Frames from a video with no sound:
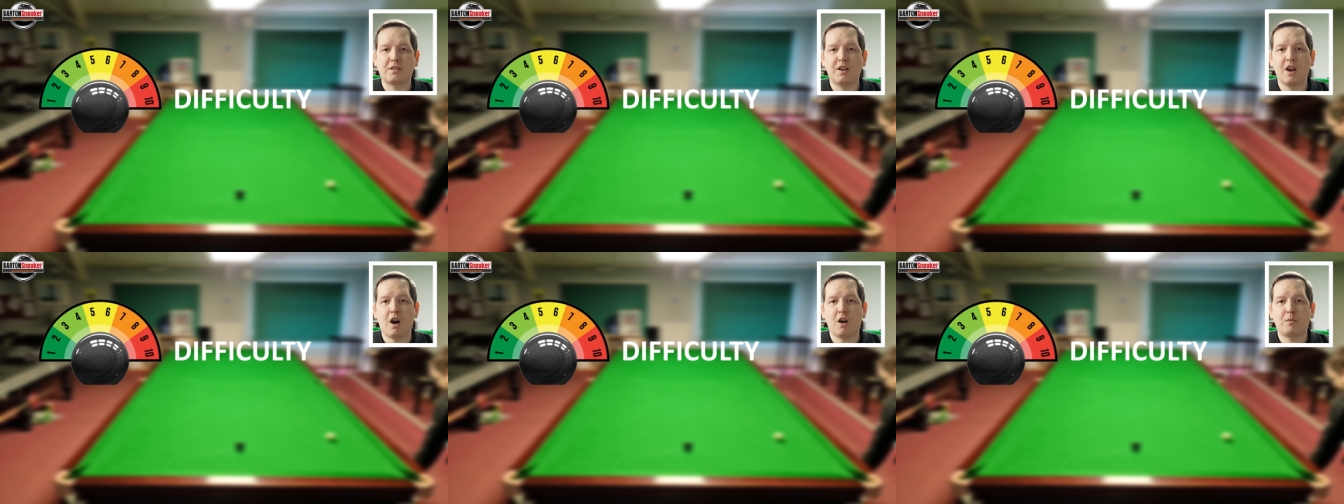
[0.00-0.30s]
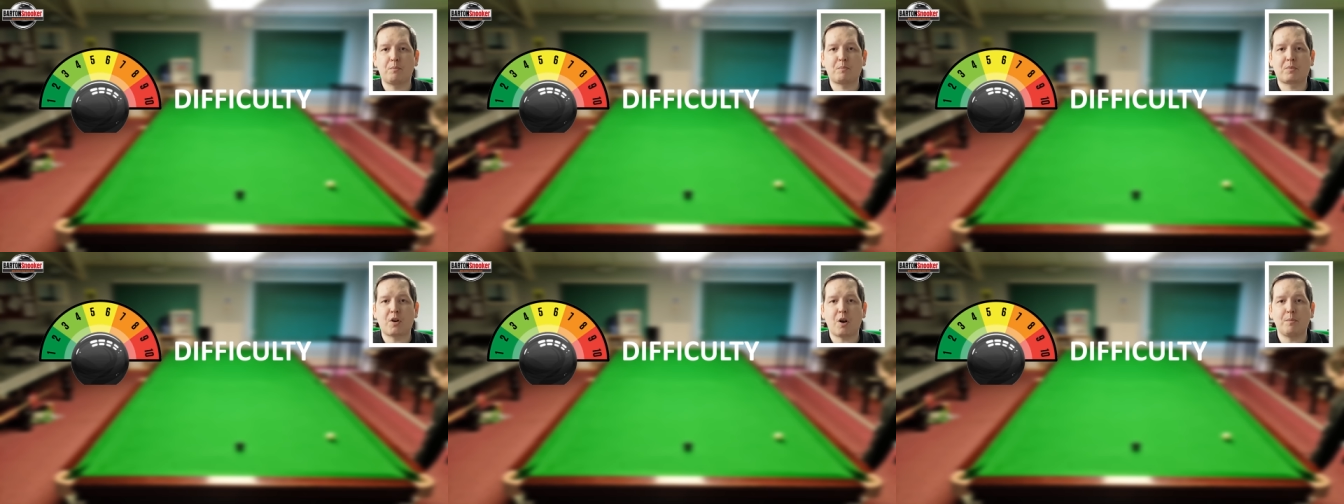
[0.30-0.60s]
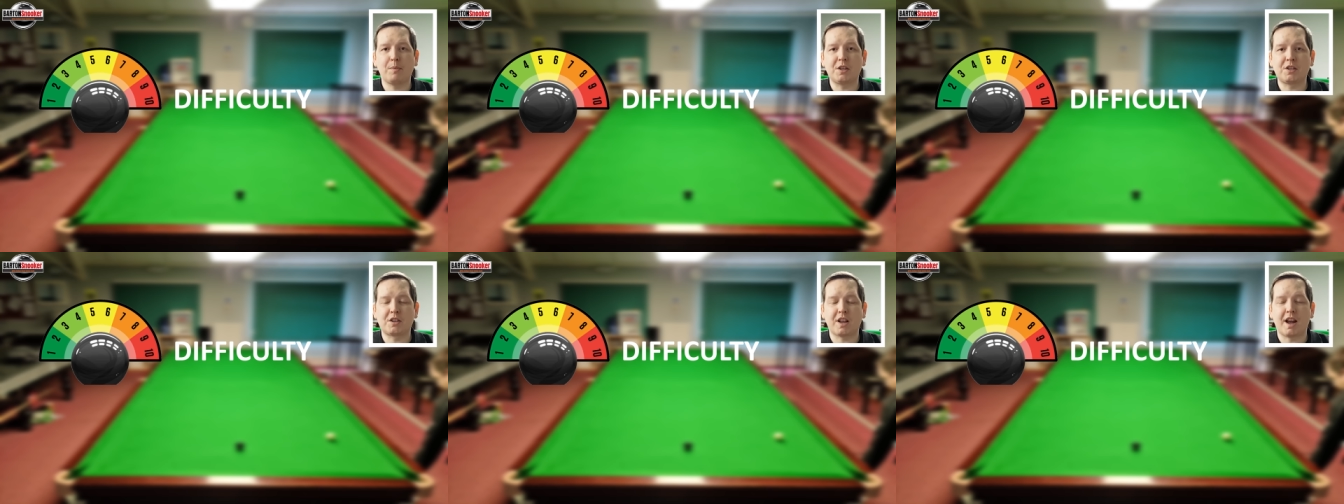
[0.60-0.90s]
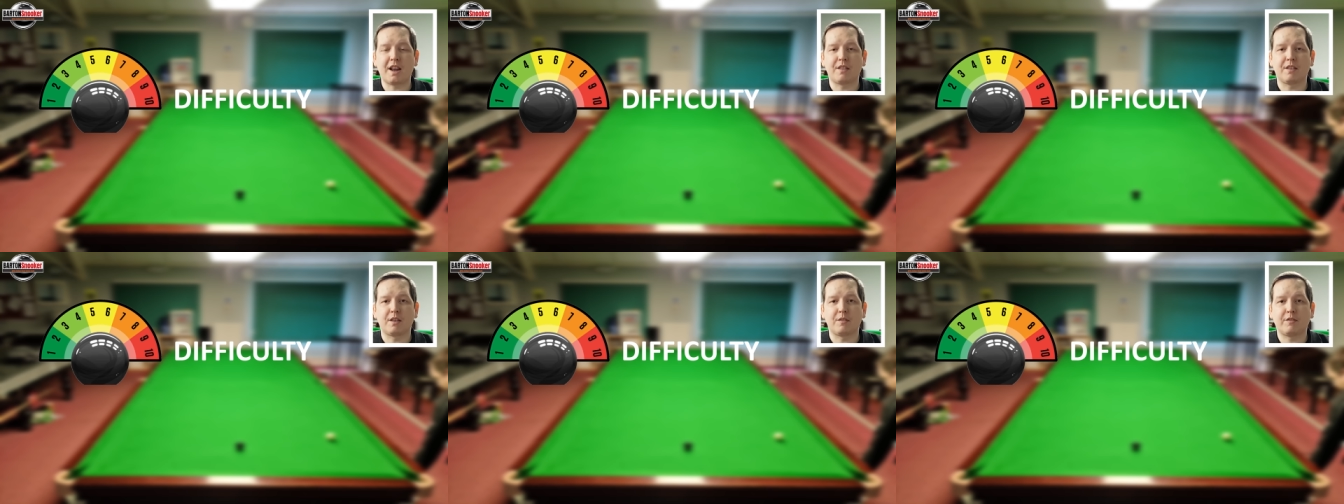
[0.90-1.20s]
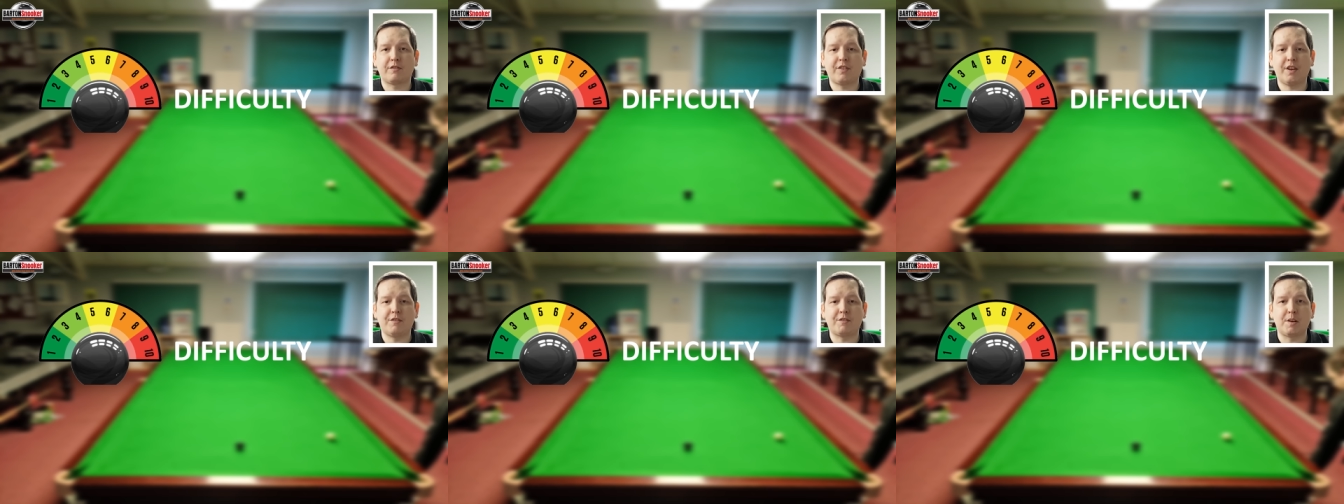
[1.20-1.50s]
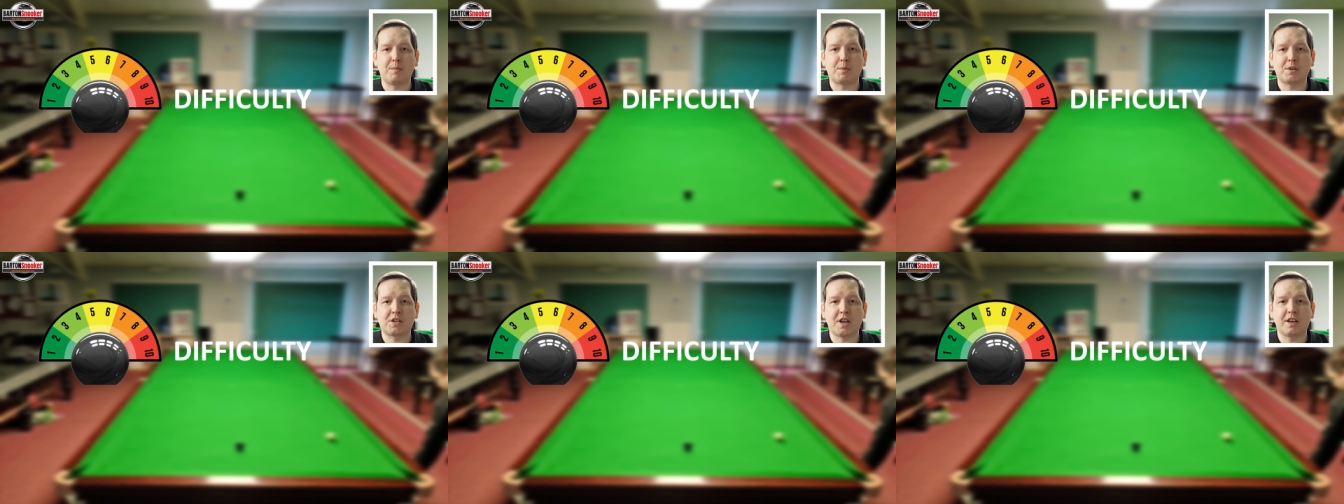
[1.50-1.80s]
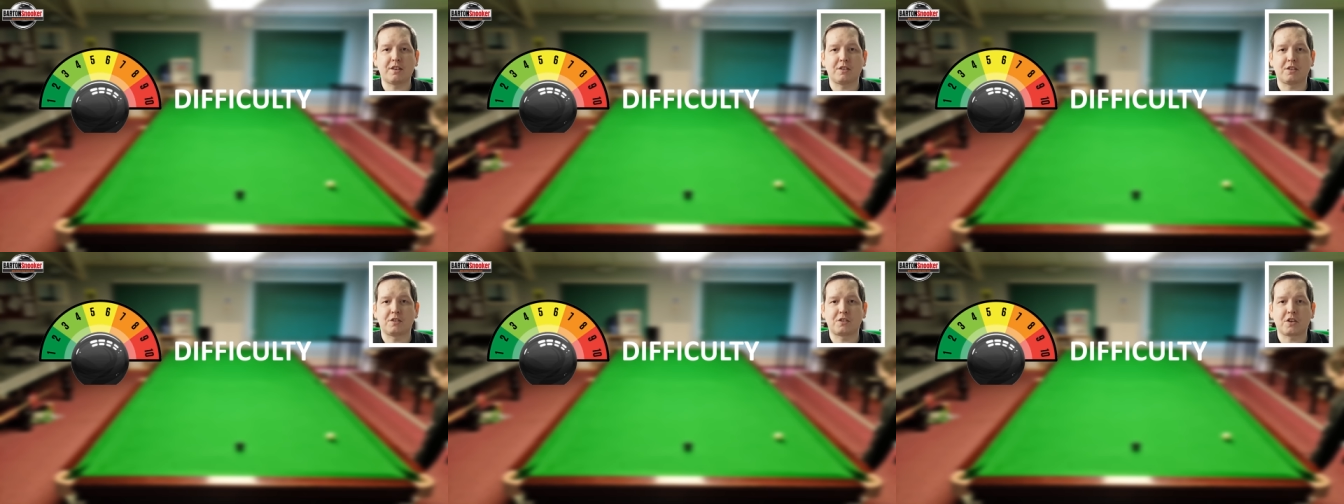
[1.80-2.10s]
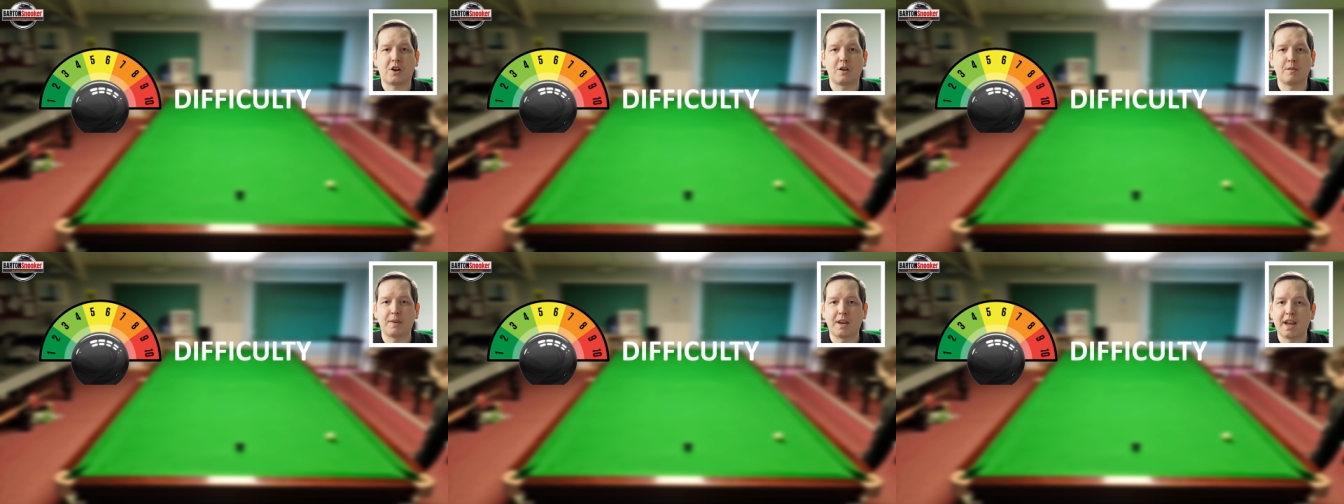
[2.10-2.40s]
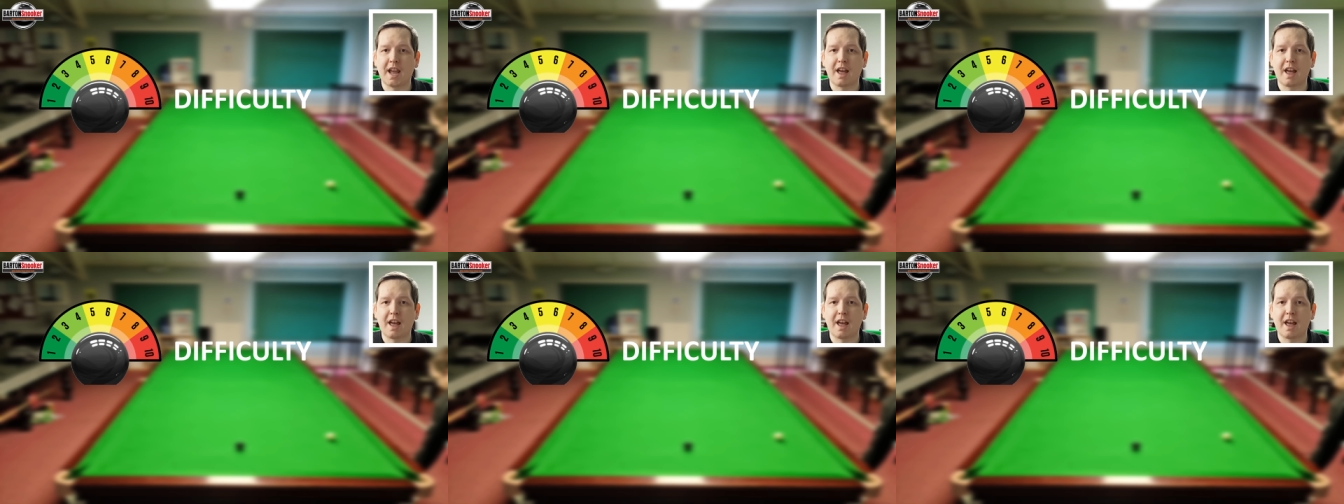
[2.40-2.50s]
I'd probably say that 50% of the time